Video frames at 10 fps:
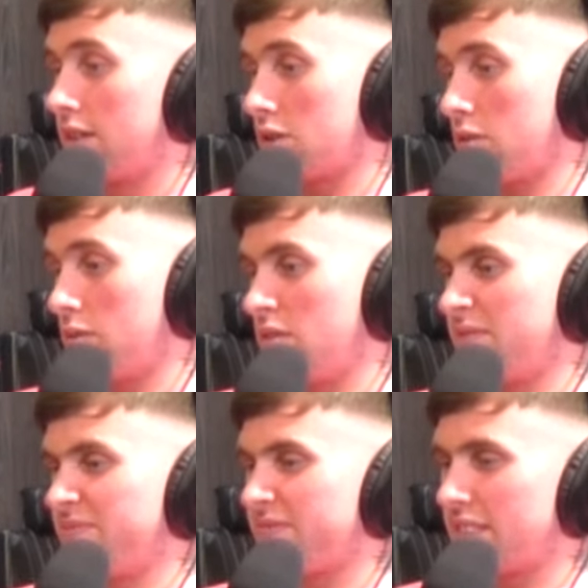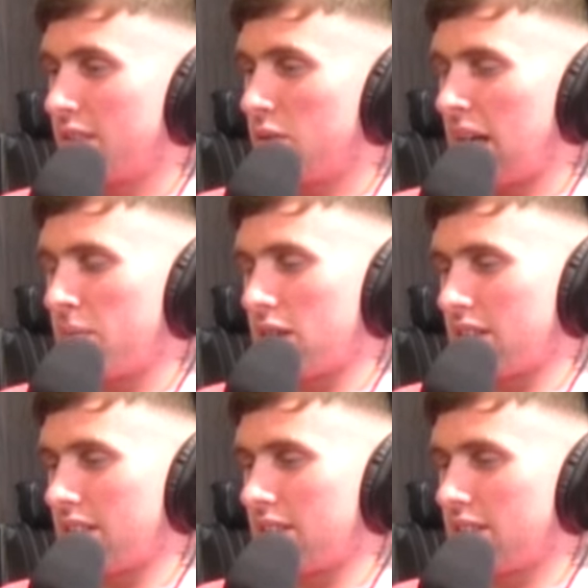So, you know, when I'm
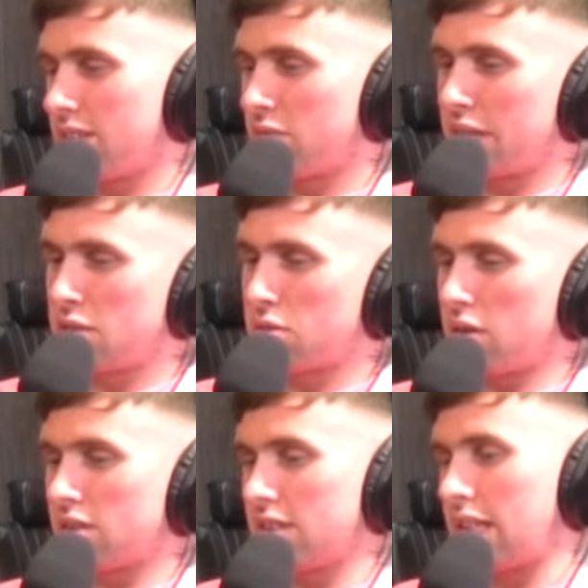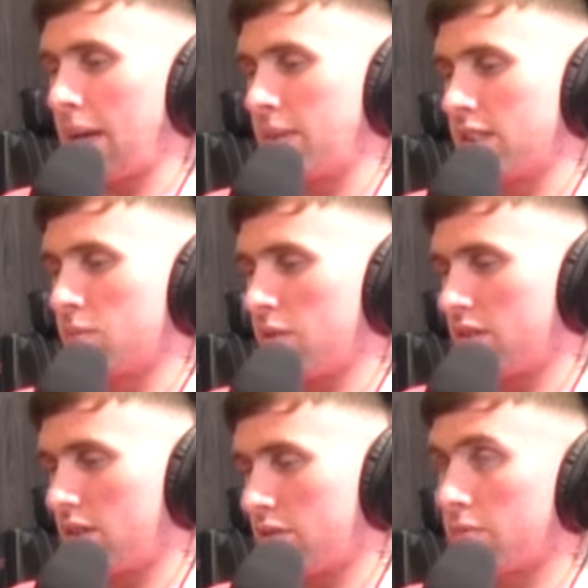looking at race results and timesheets and
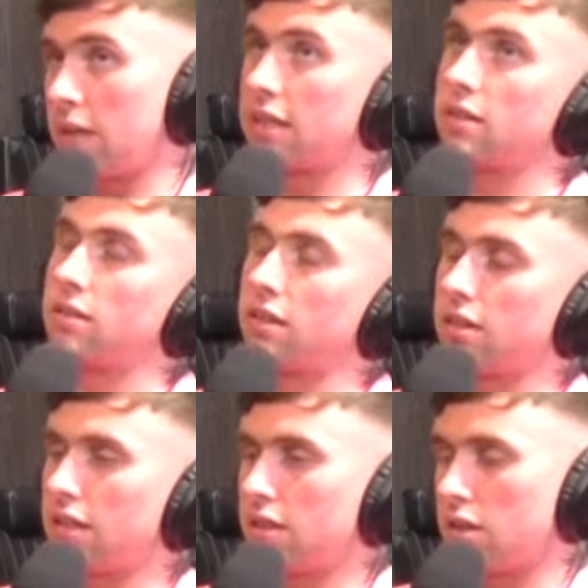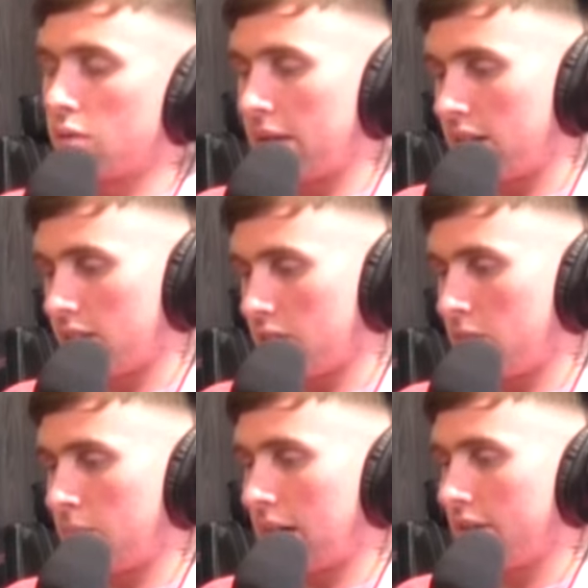whatnot from like the weekend
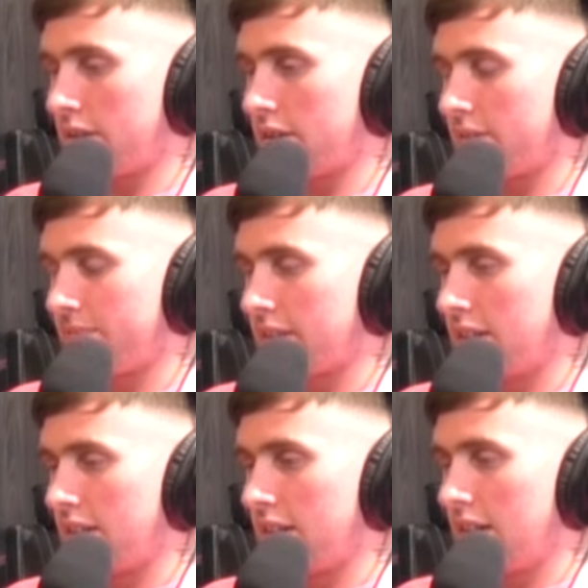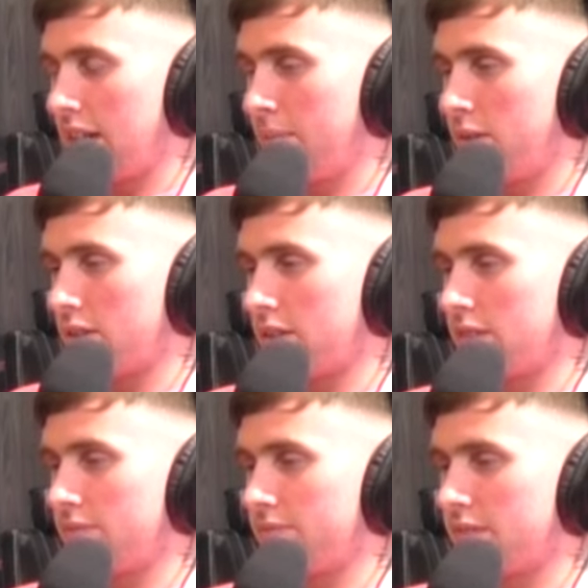going by there, I'm looking
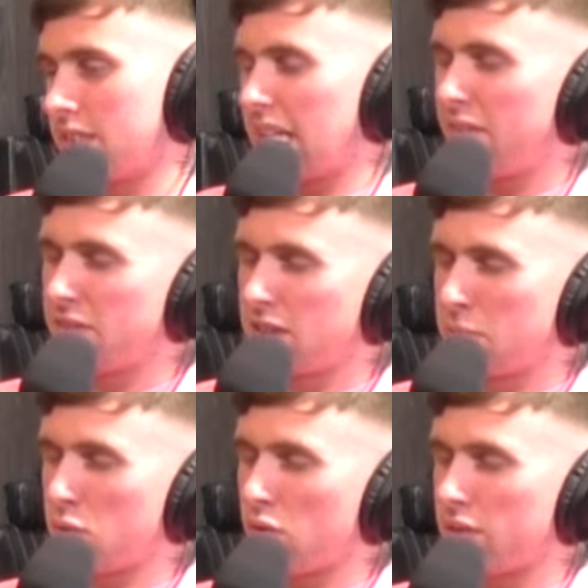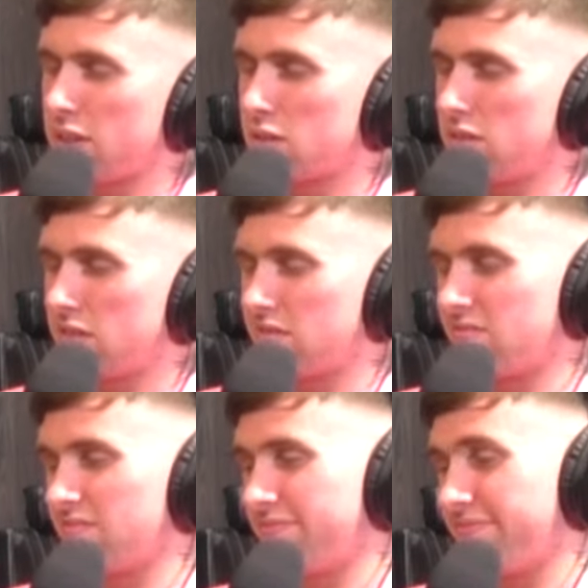at seventh in the pro race going
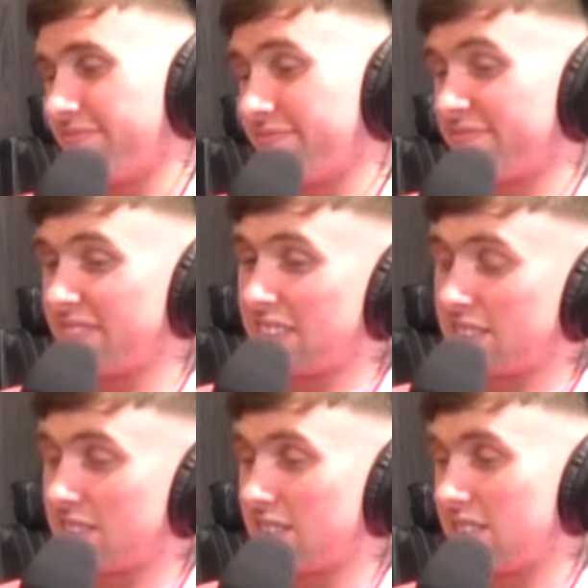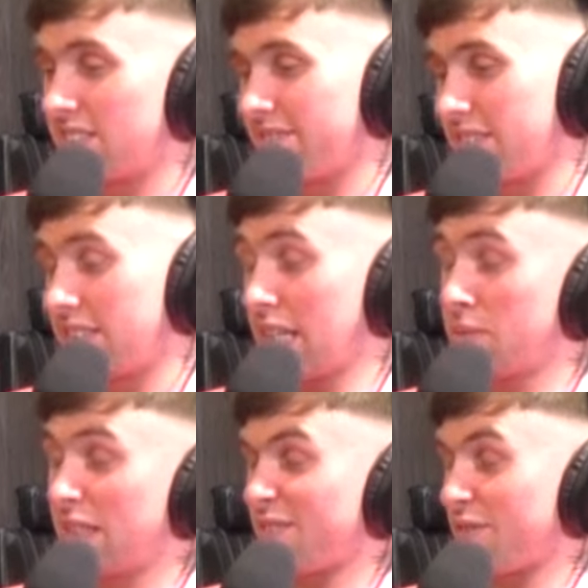
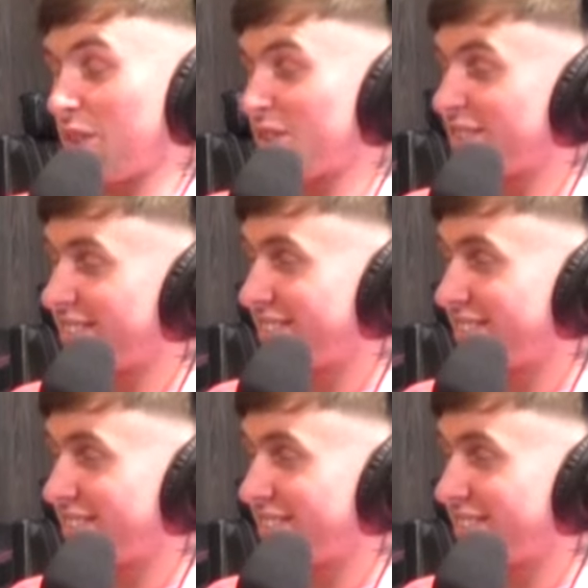sixth place first.